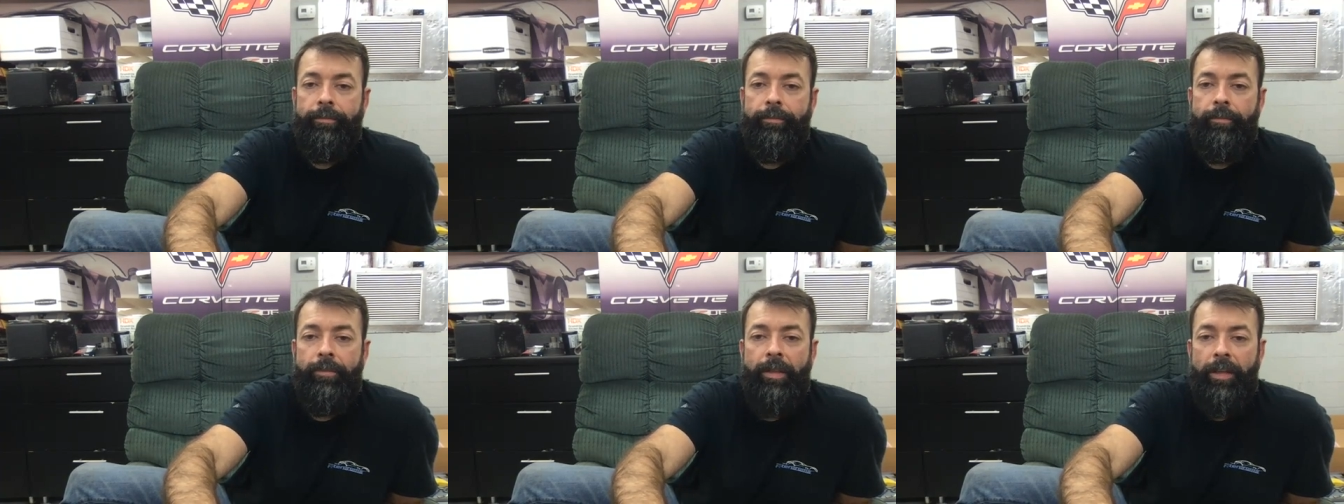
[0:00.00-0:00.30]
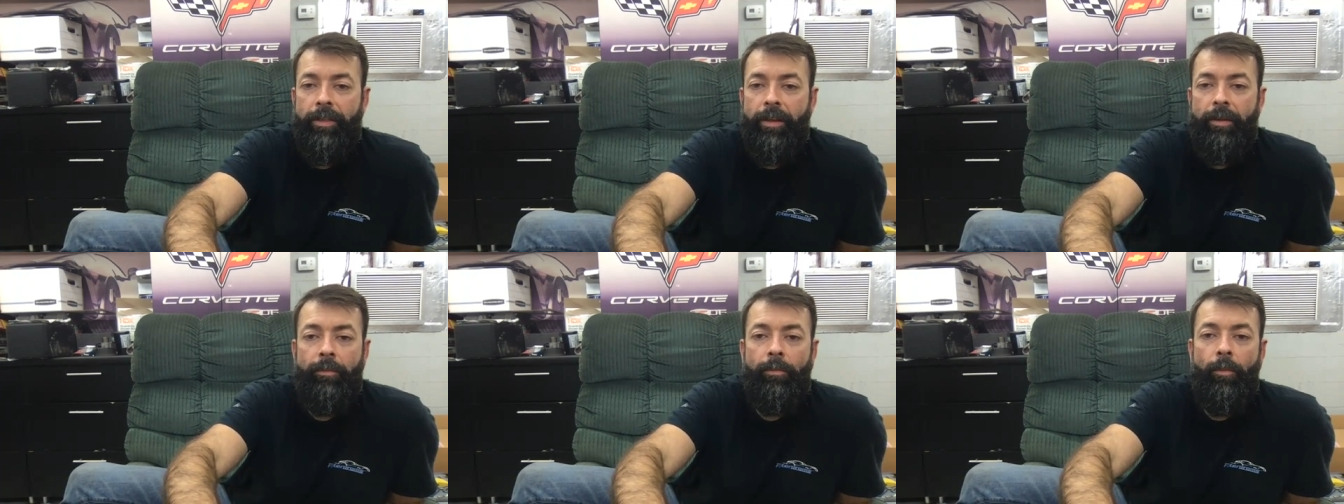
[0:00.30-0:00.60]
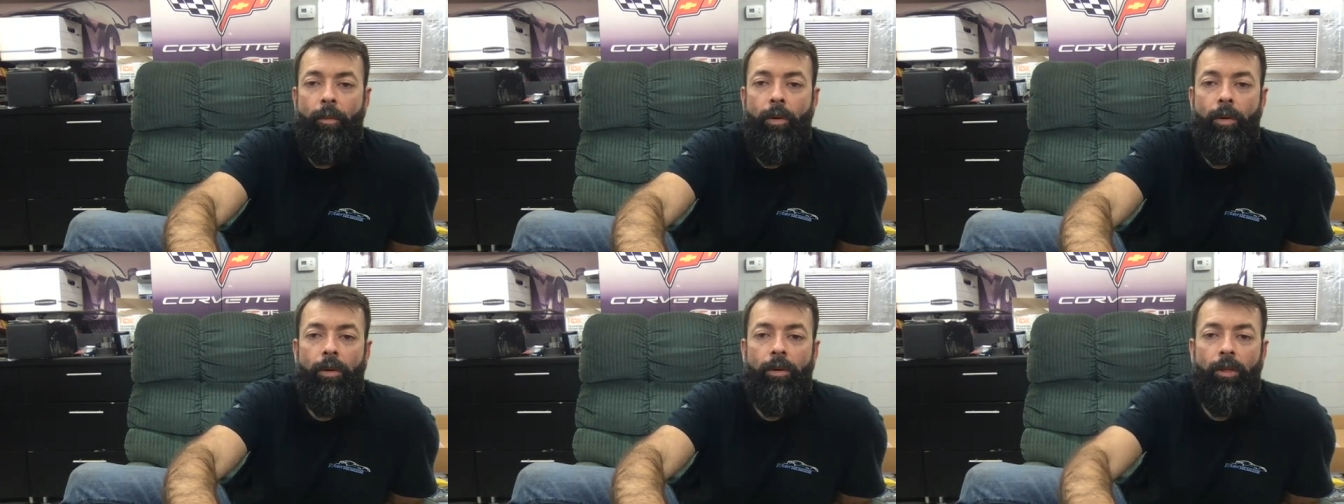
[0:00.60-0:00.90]
Nothing
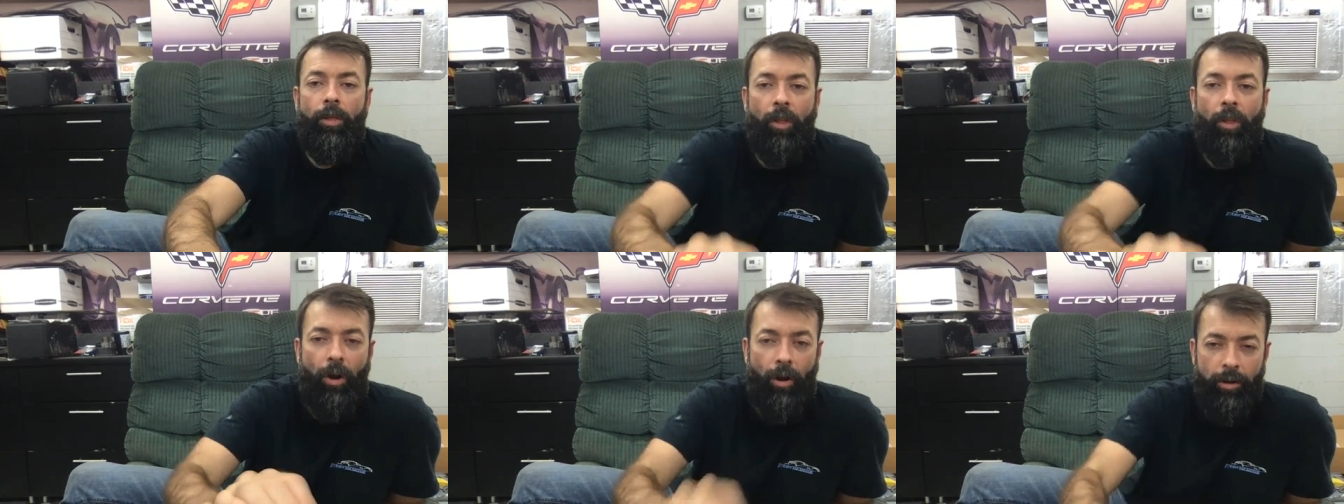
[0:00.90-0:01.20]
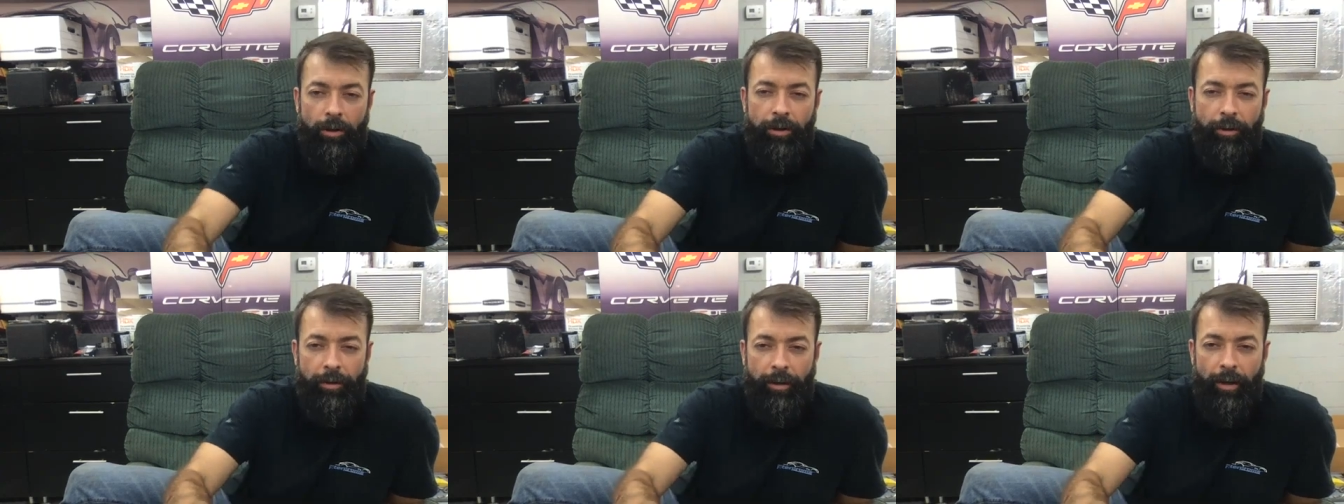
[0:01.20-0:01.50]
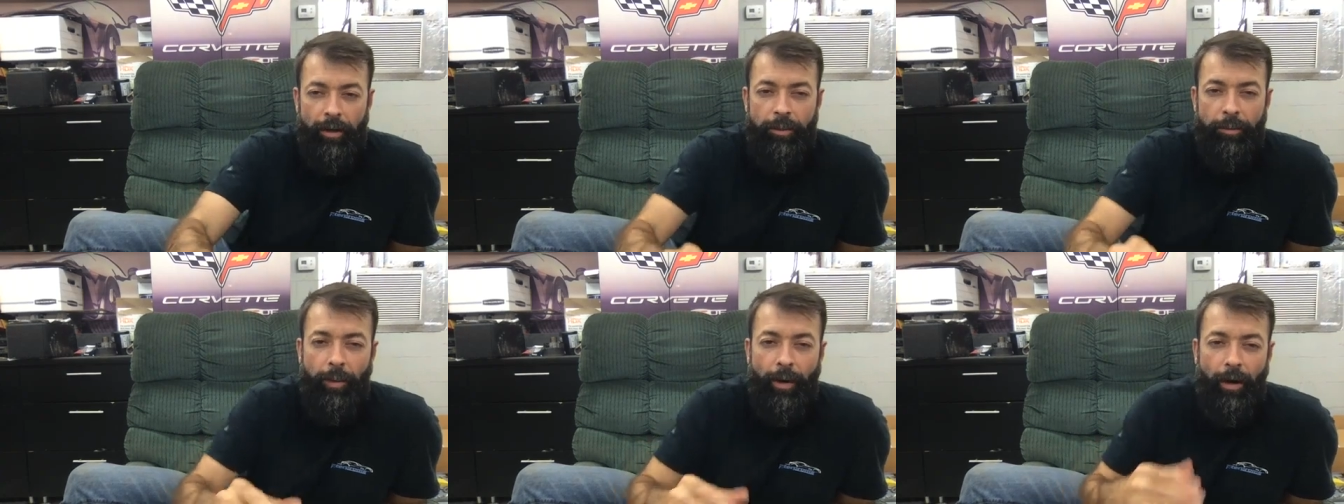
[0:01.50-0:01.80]
more larger than
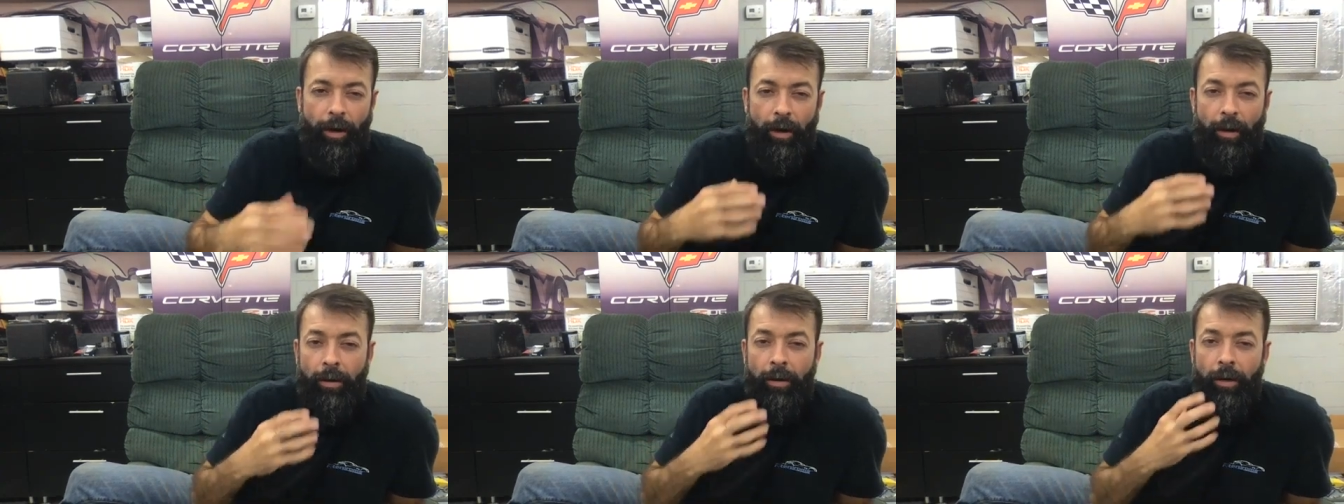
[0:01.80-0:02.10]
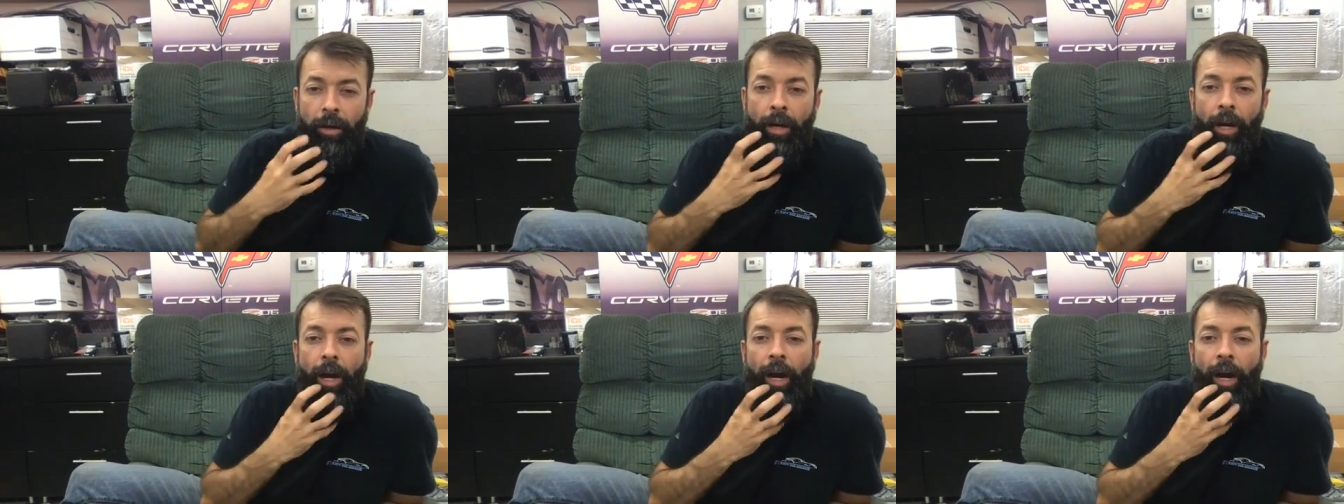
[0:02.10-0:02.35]
a sparrow.